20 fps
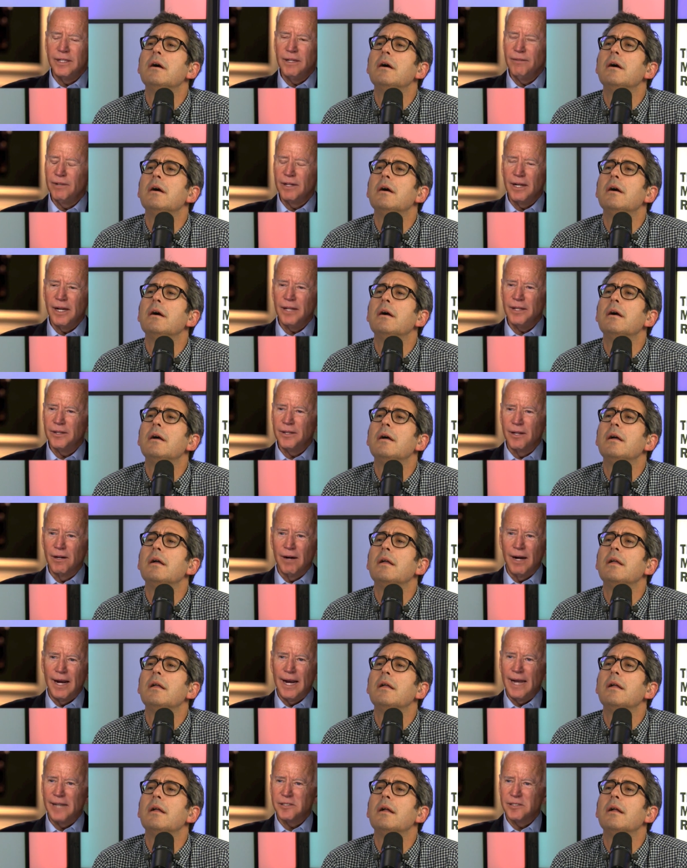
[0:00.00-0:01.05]
Speaker 1: didn't even get there.
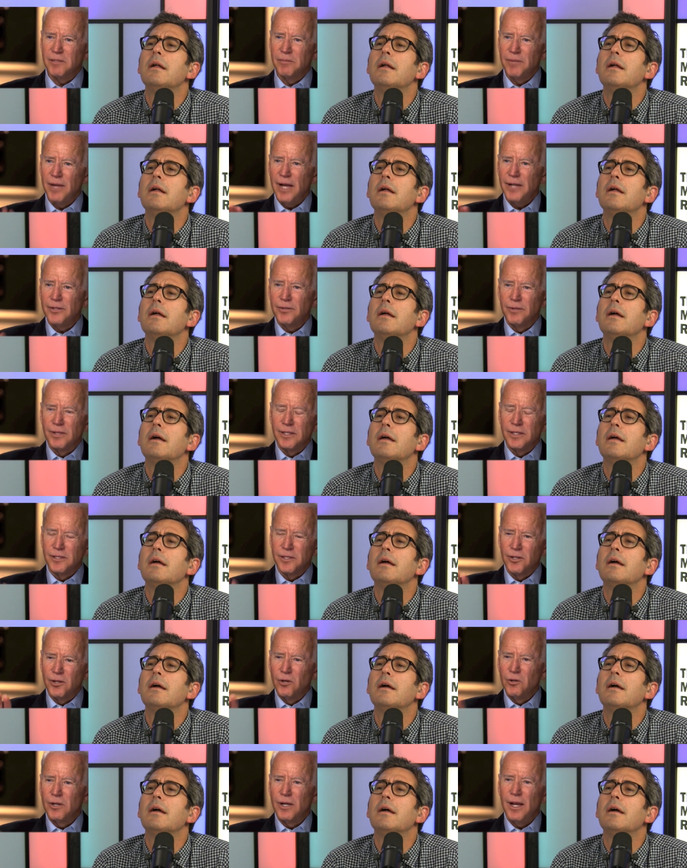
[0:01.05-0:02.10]
I asked him not to. He
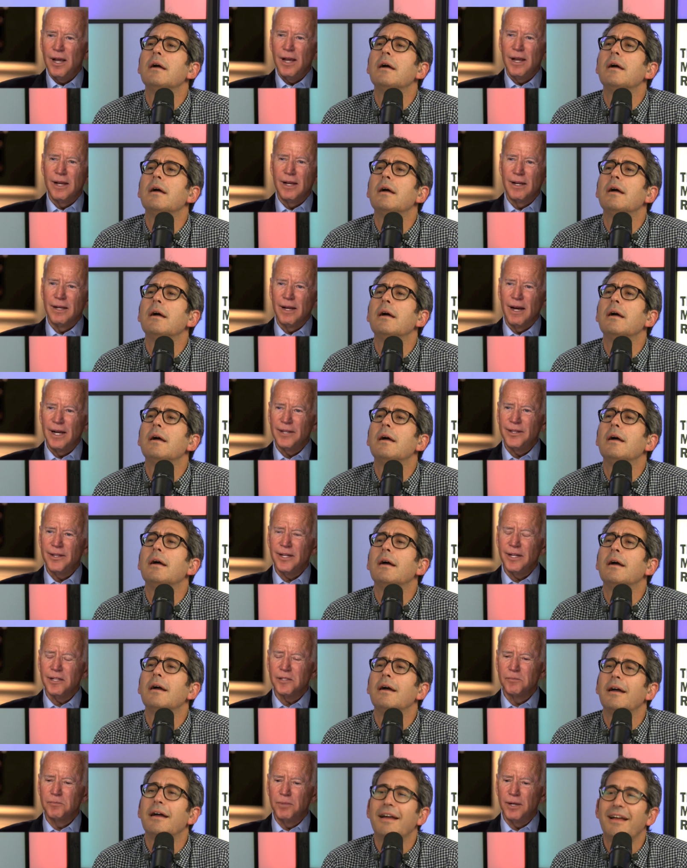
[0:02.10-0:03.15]
said, okay. I
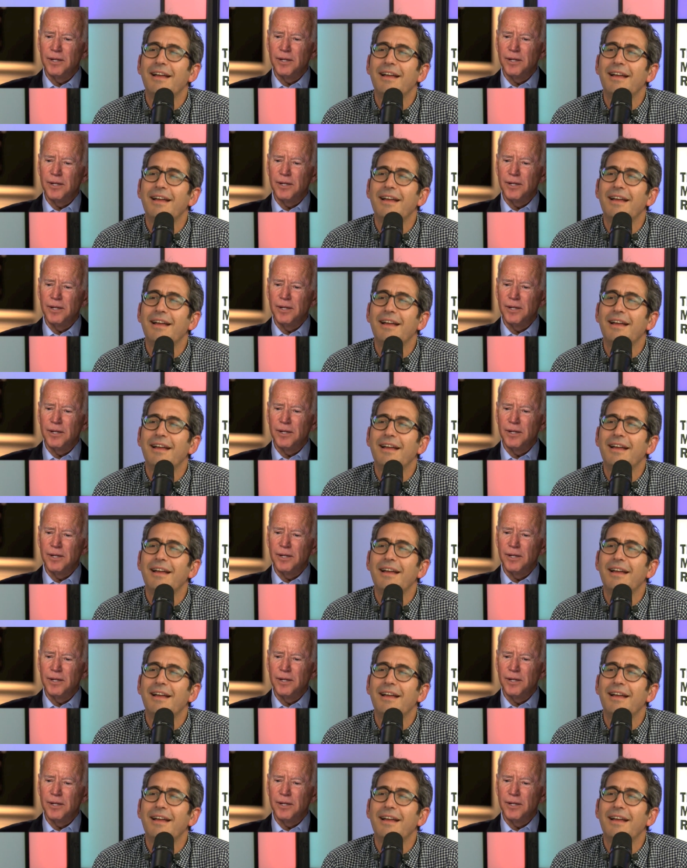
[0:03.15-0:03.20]
think it's